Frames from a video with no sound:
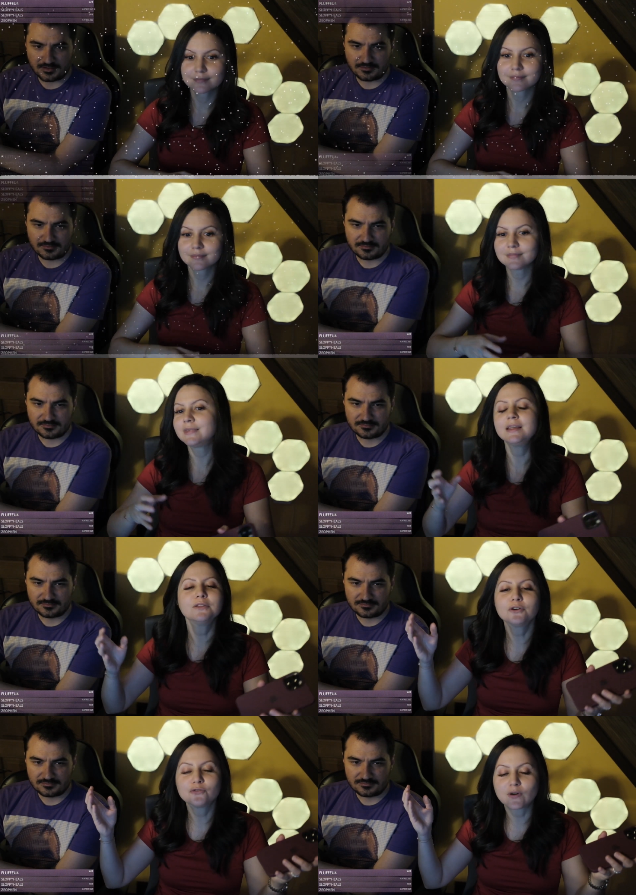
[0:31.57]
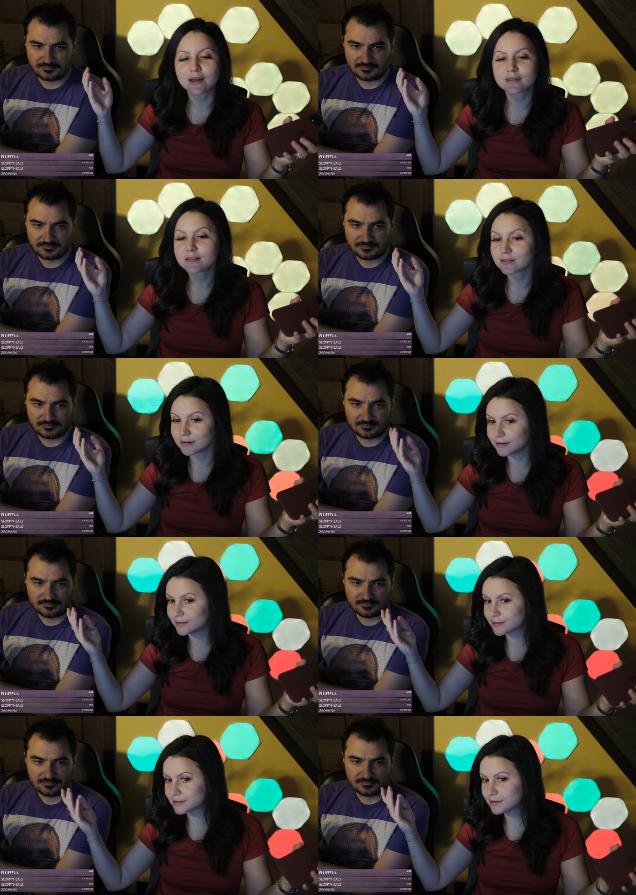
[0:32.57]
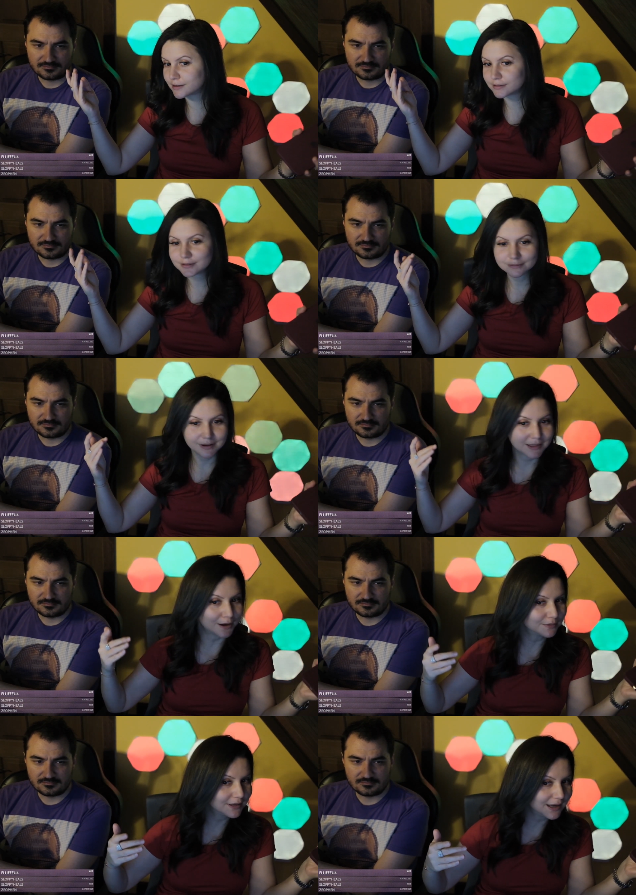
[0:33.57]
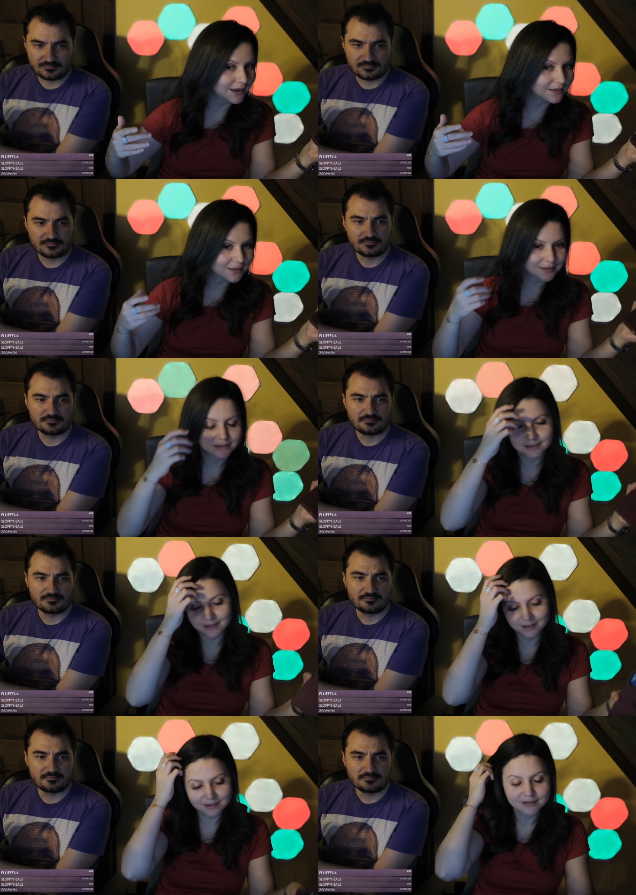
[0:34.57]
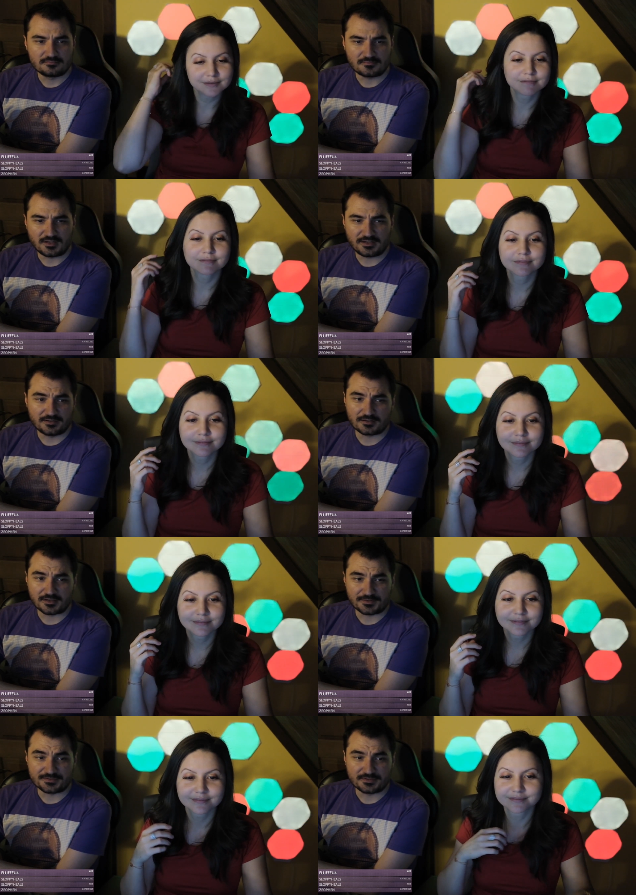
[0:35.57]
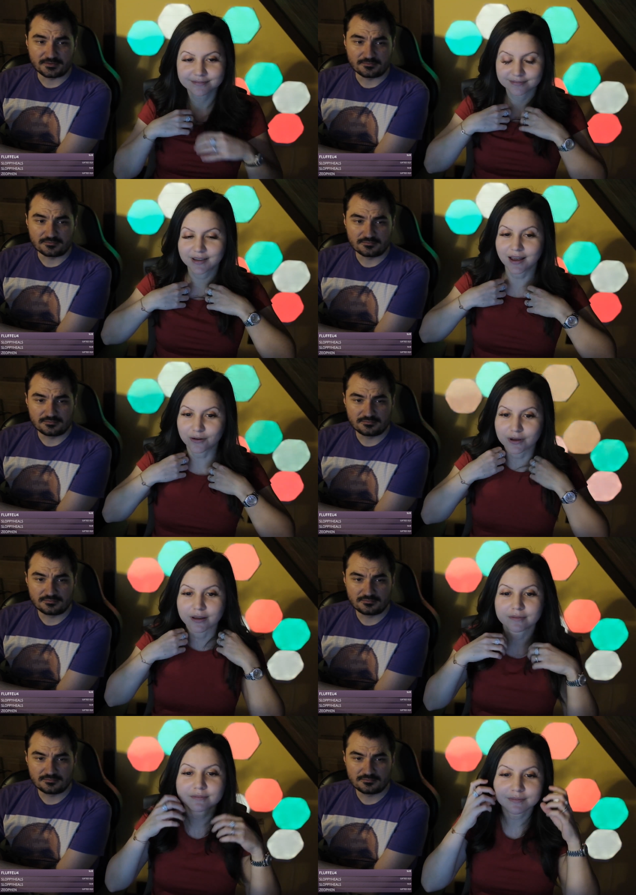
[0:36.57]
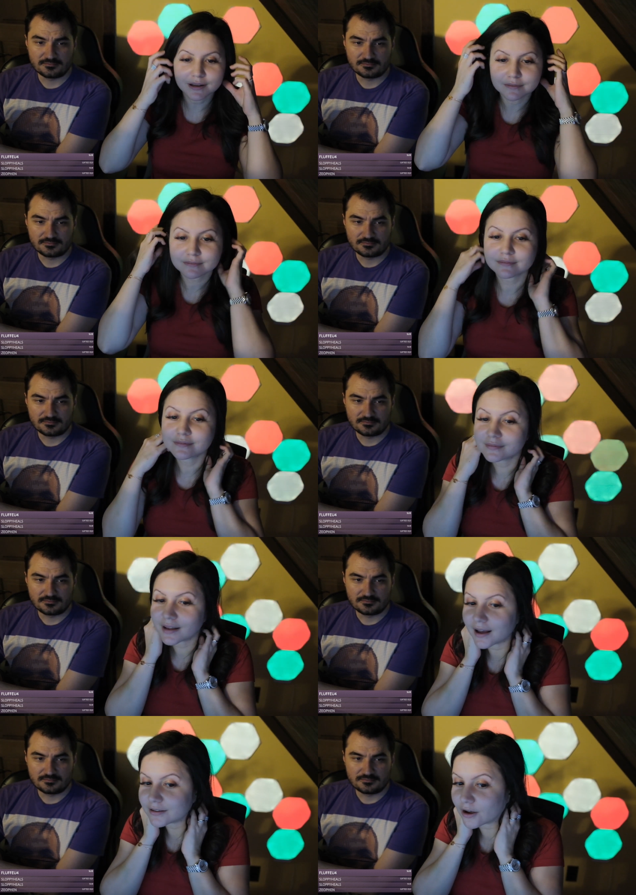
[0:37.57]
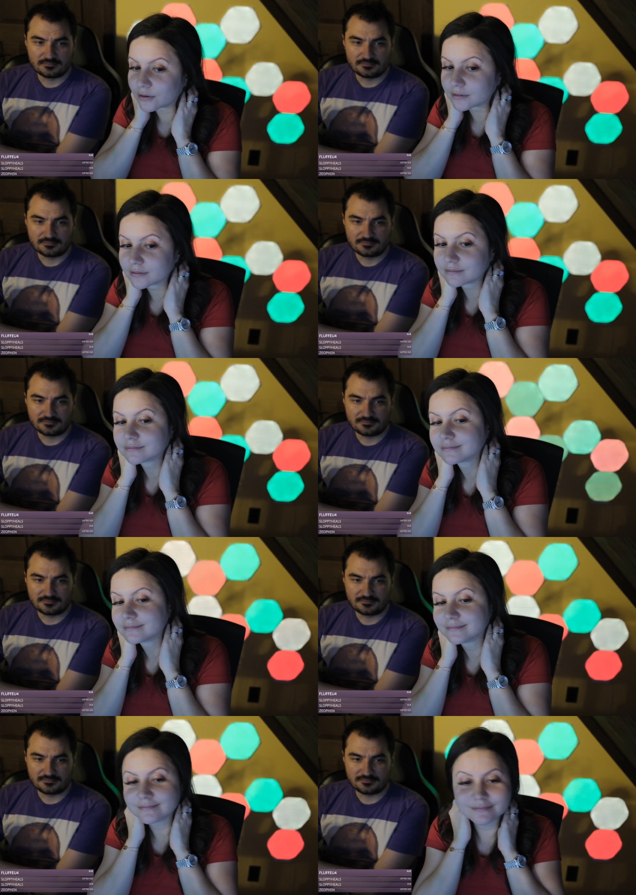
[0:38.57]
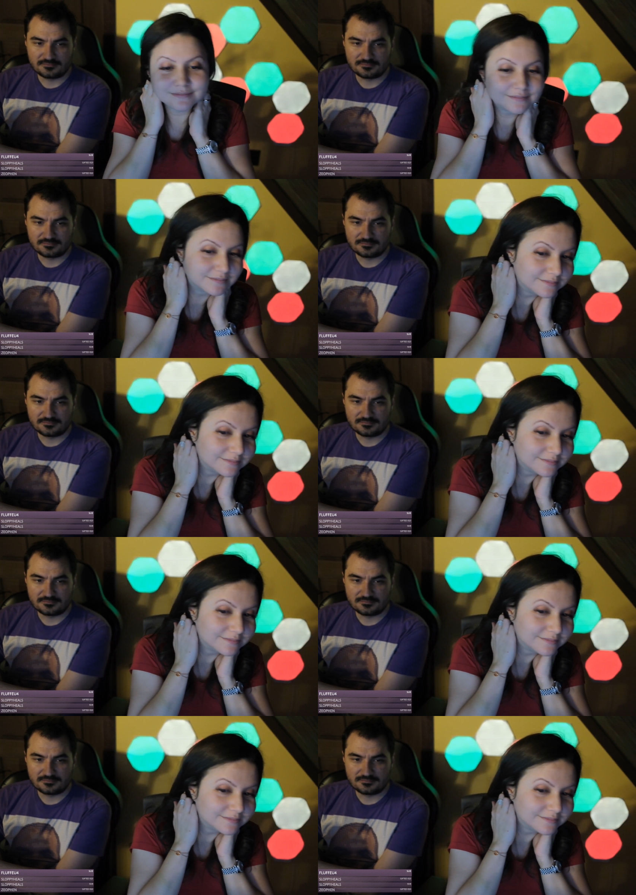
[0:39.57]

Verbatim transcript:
Speaker 1: Oh. Neither of us looks as good without the lights. See?
Speaker 2: I look like the same.
Speaker 1: Yeah, okay. But I don't. Hmm?